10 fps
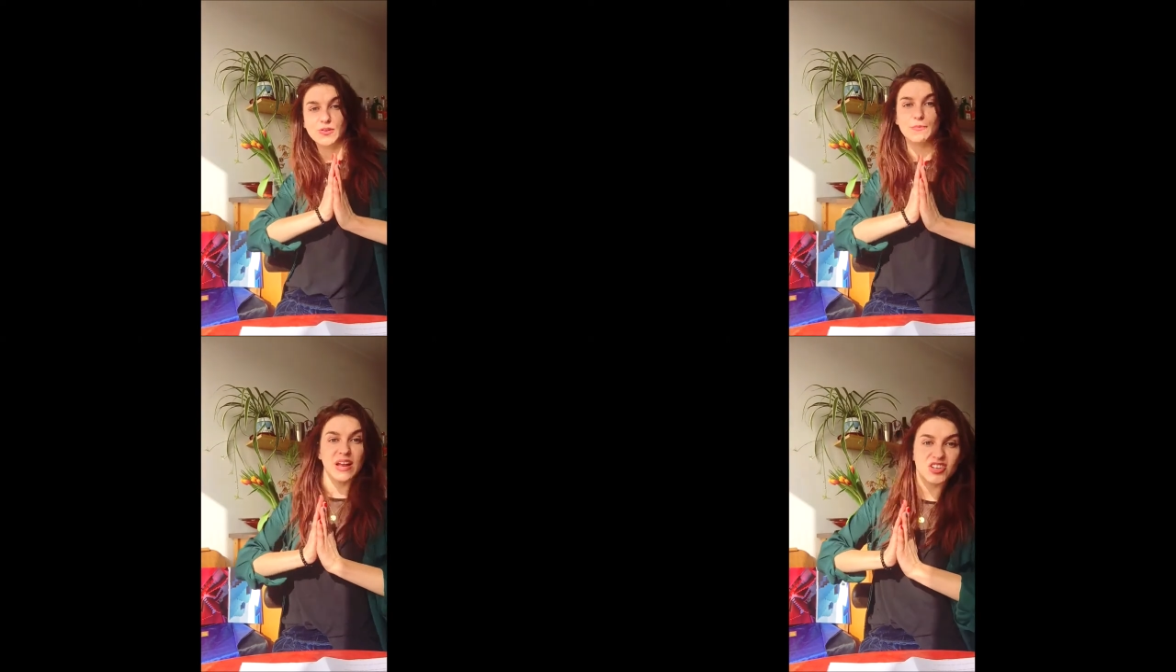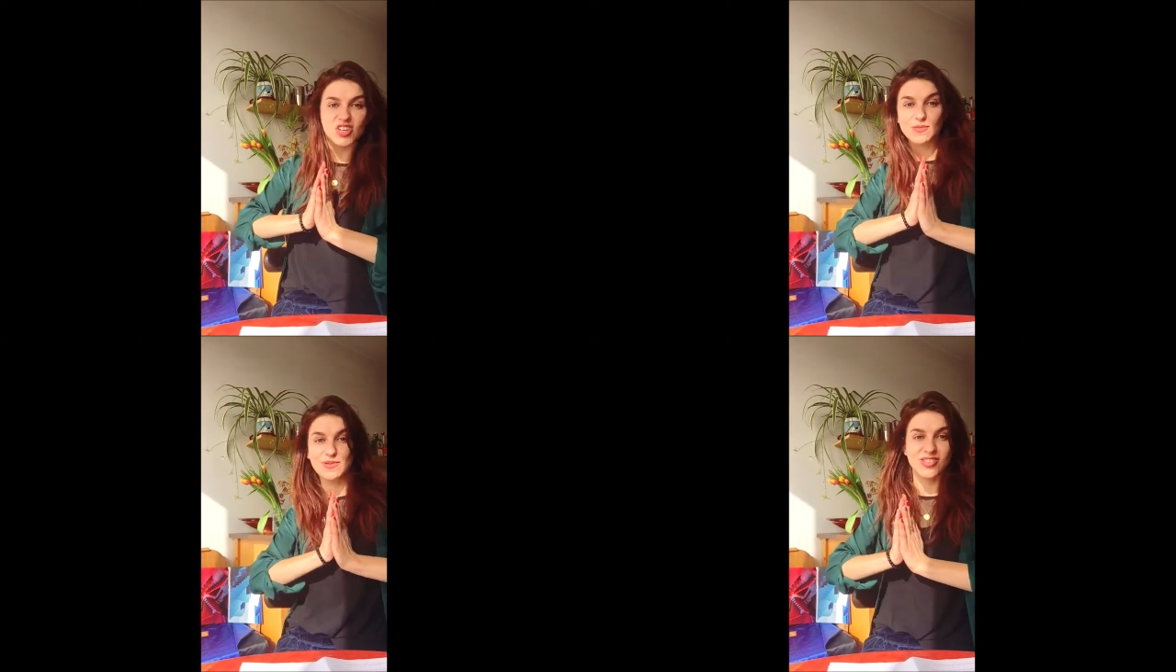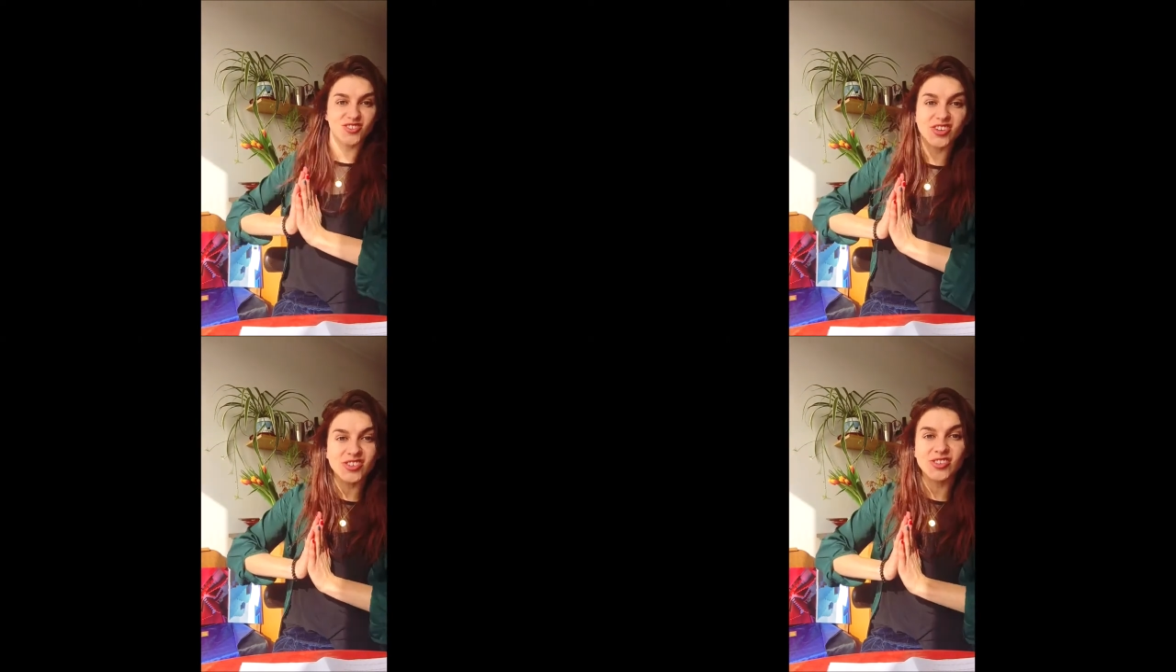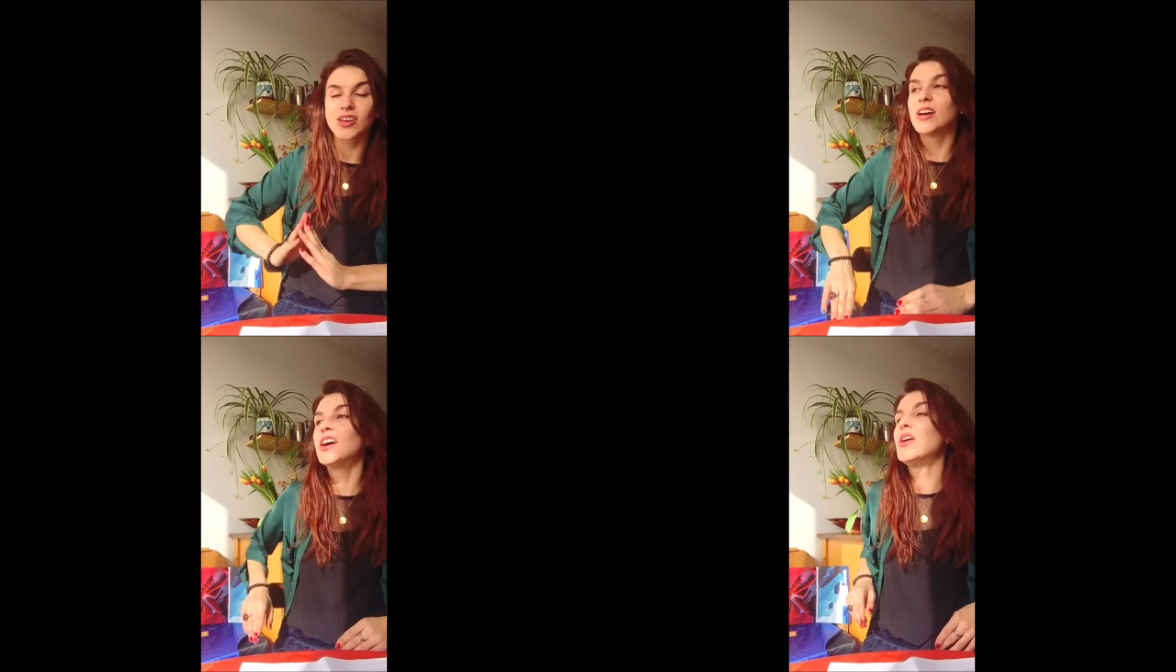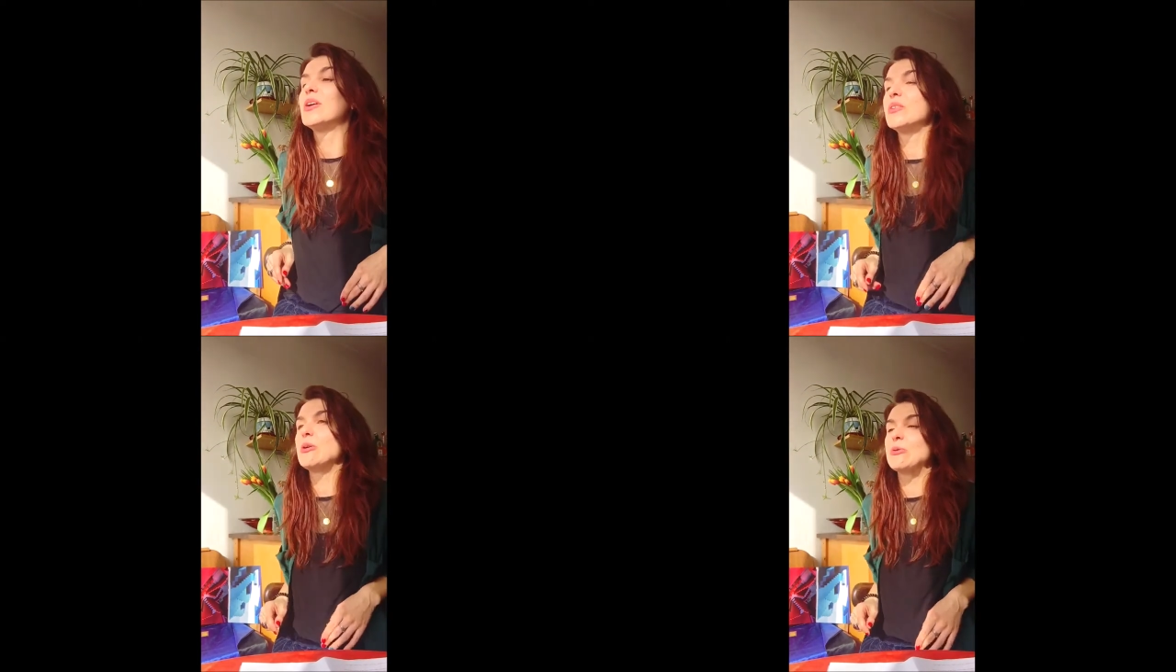magic business.
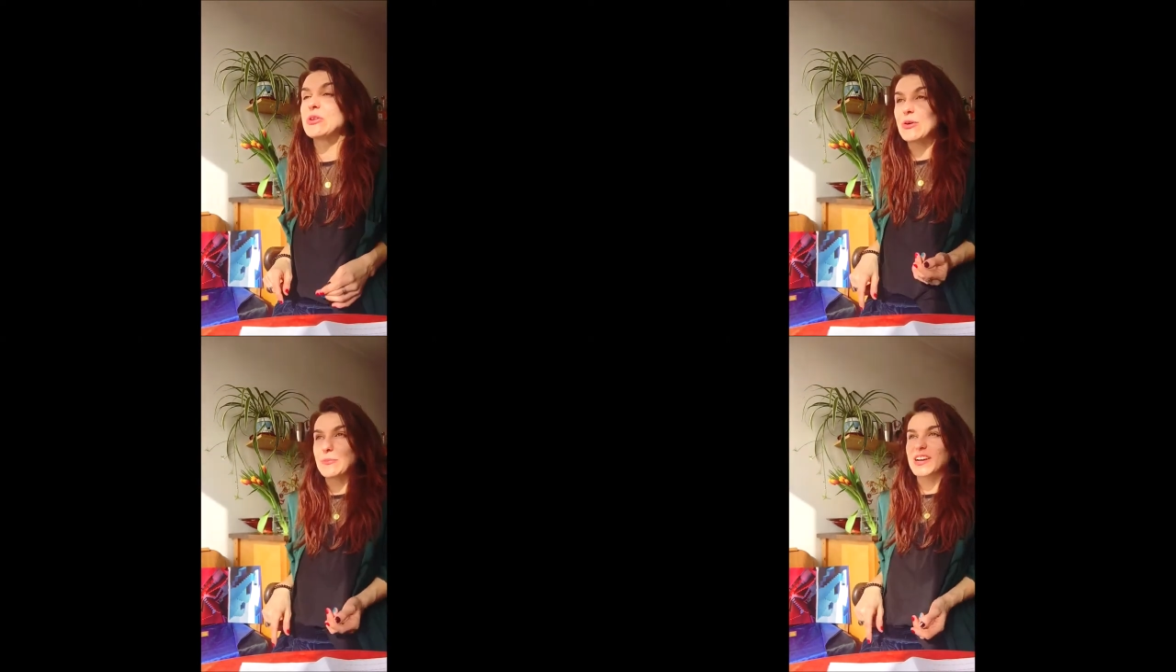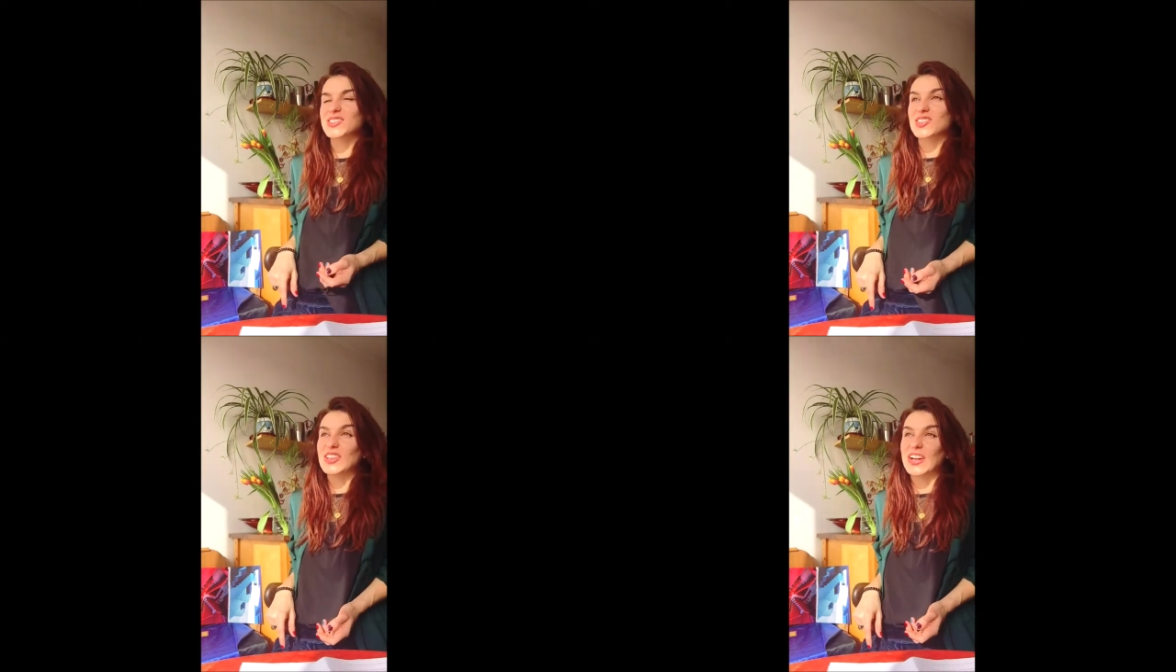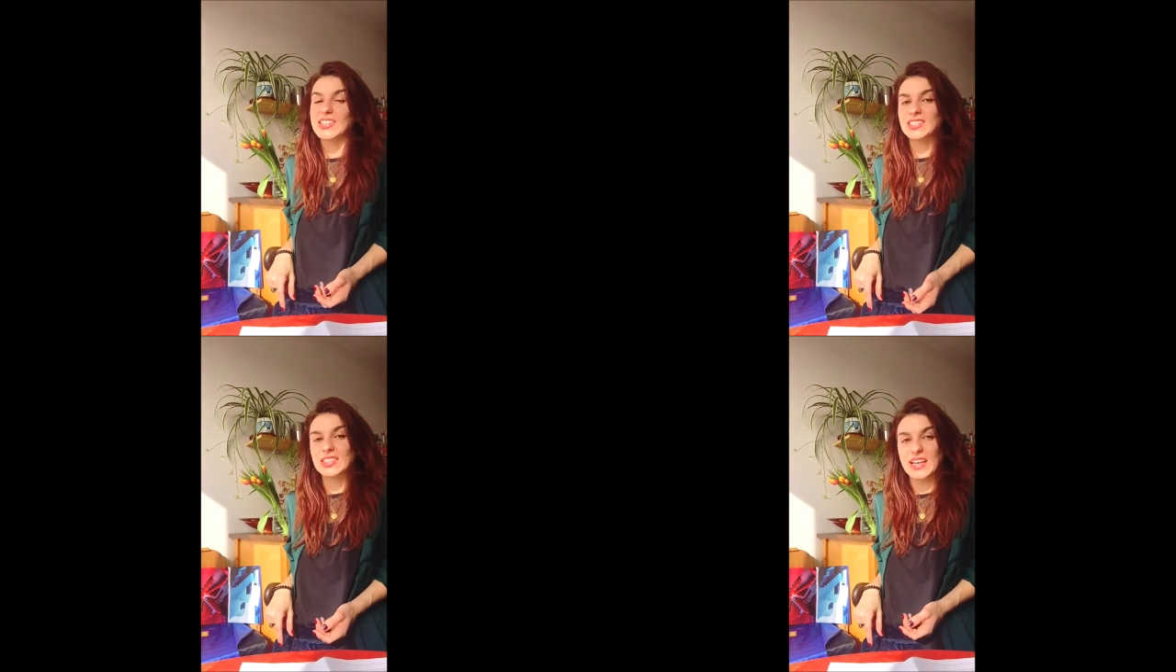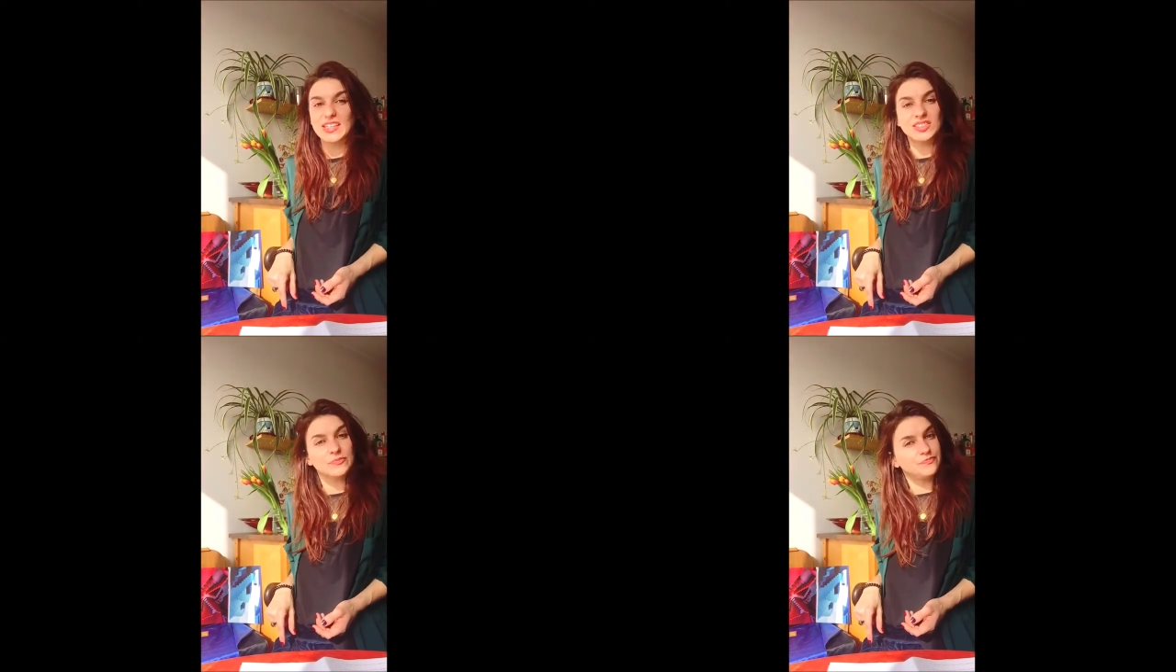Anyway, when he went back to the United States,